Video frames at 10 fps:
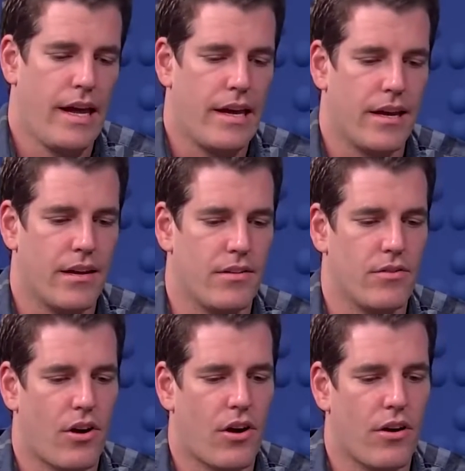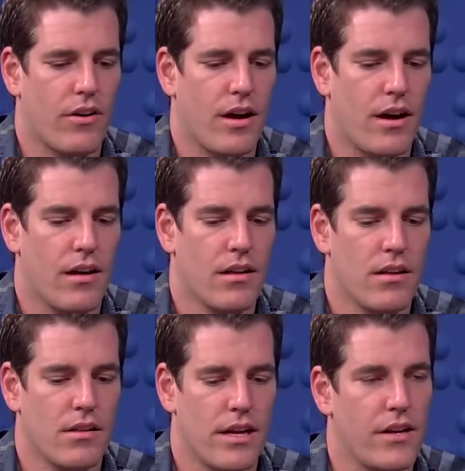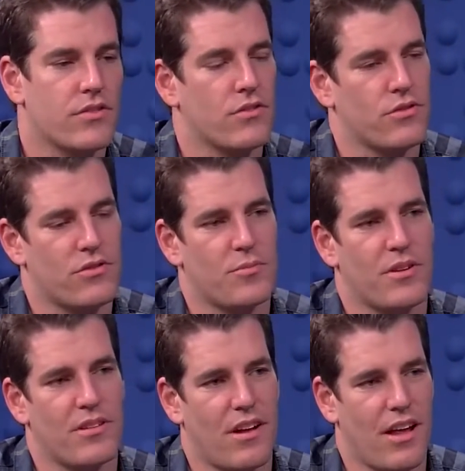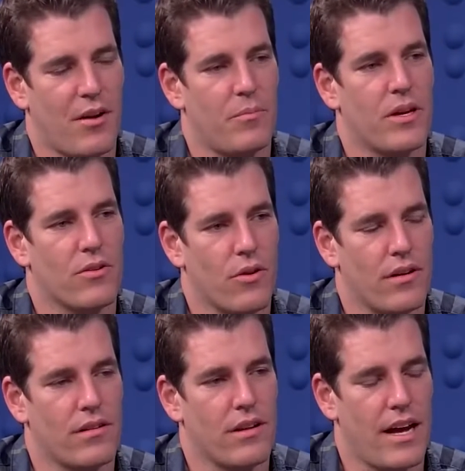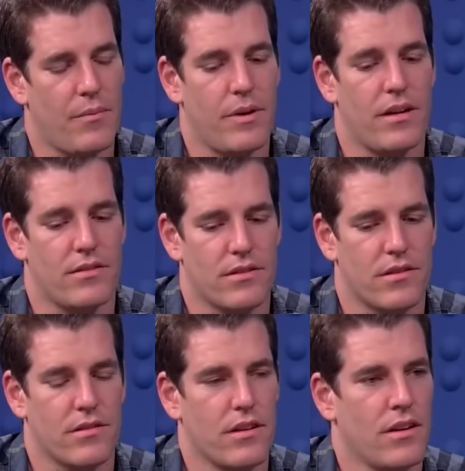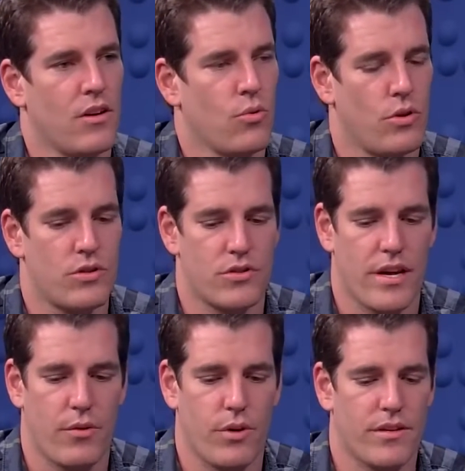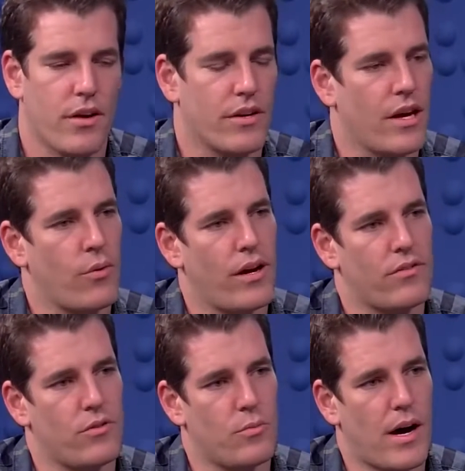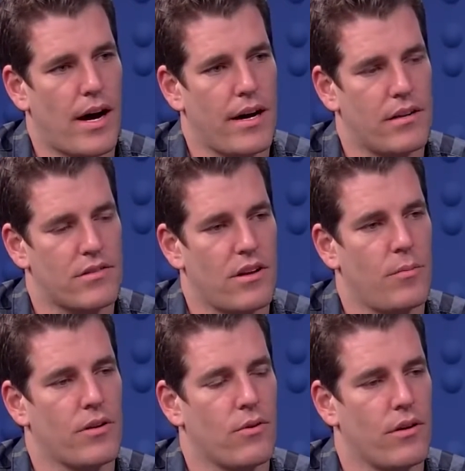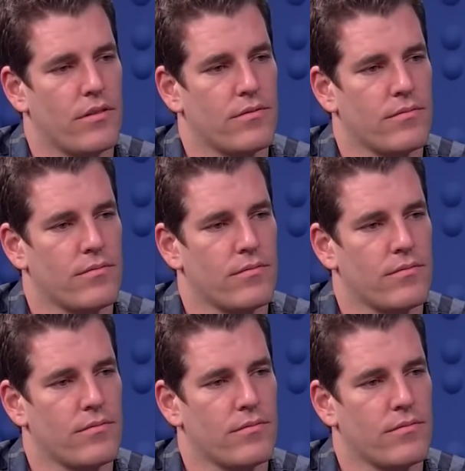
And our latest interest has been a lot in Bitcoin and BitInstant, which is a retail gateway to buy and sell Bitcoin.